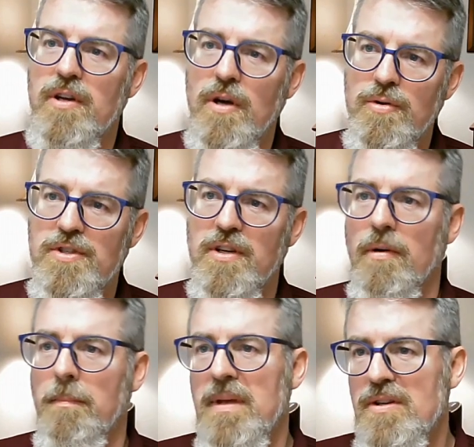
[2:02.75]
coaching or
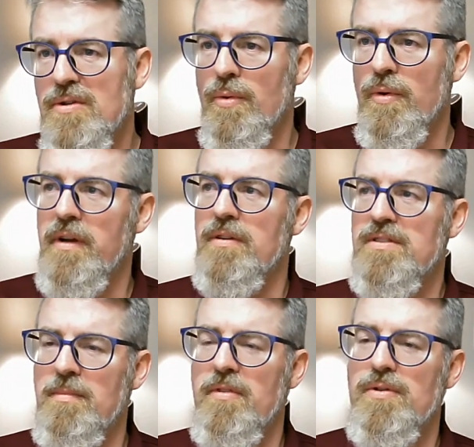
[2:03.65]
mentoring or
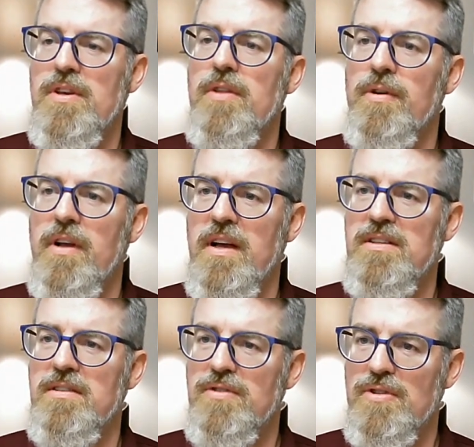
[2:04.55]
some of those other
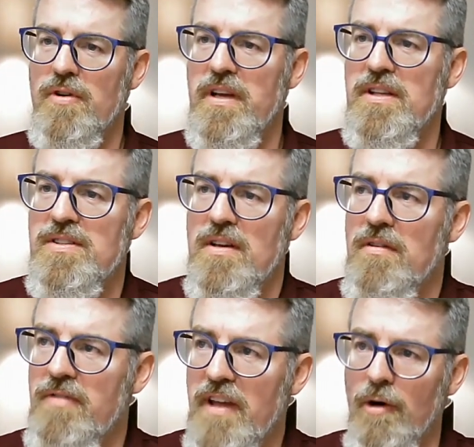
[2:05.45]
kinds of strains
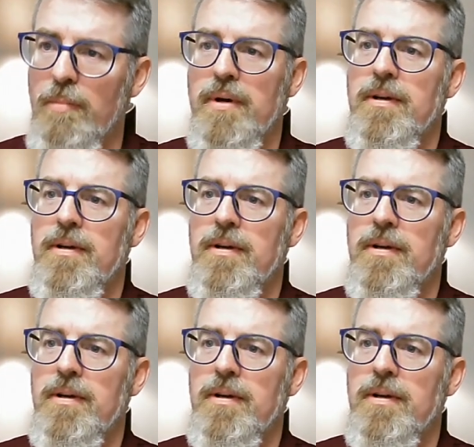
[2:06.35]
of help?